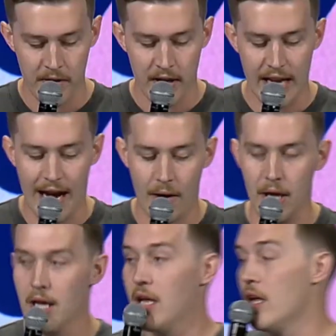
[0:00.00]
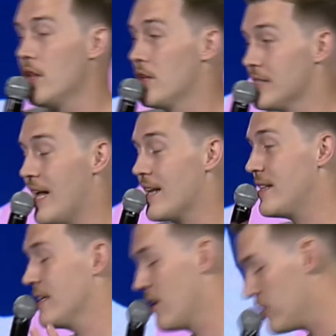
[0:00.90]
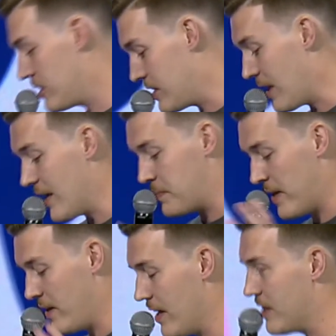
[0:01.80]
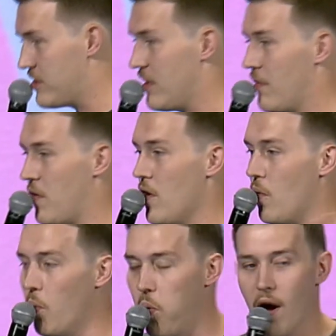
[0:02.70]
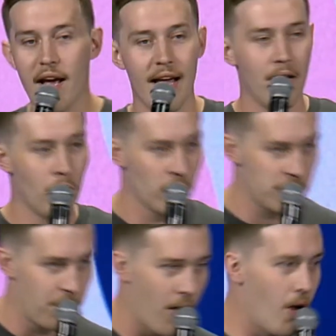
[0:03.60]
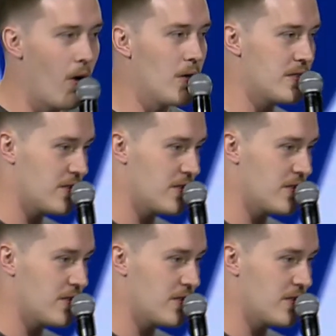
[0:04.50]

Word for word: Now, there's a lot of theologians, a lot of speculation of what was Paul's